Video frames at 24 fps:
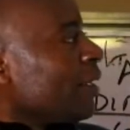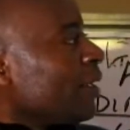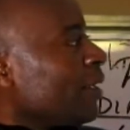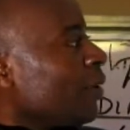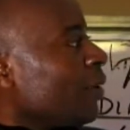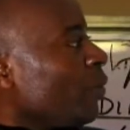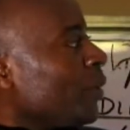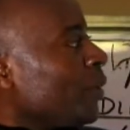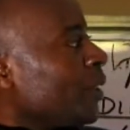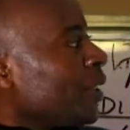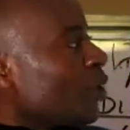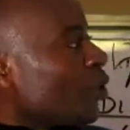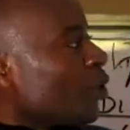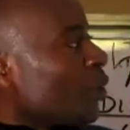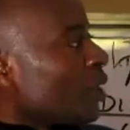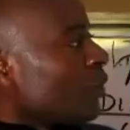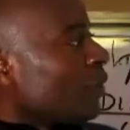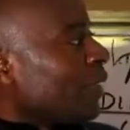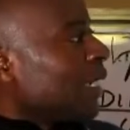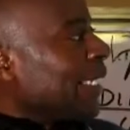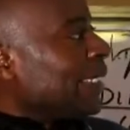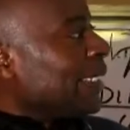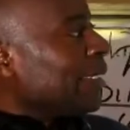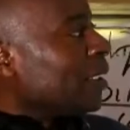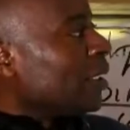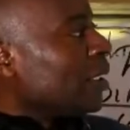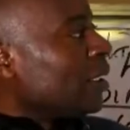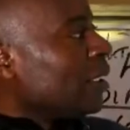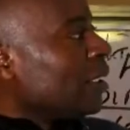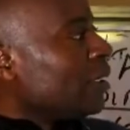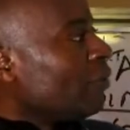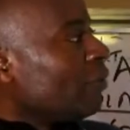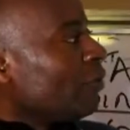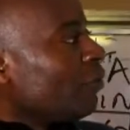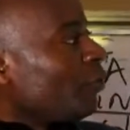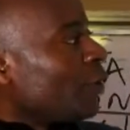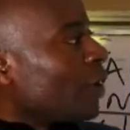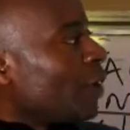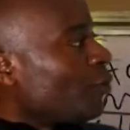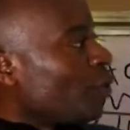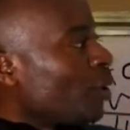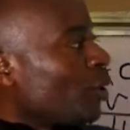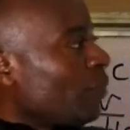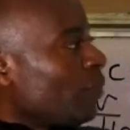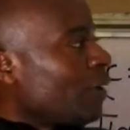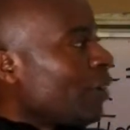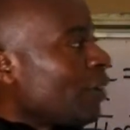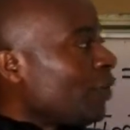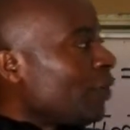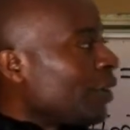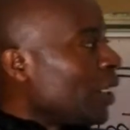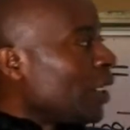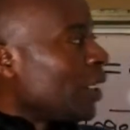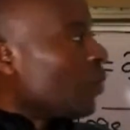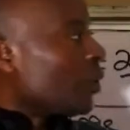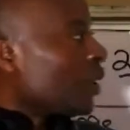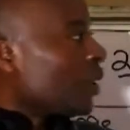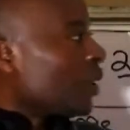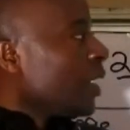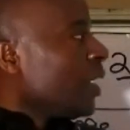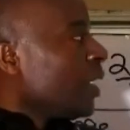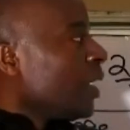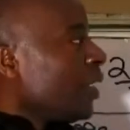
which is 0719 525,000.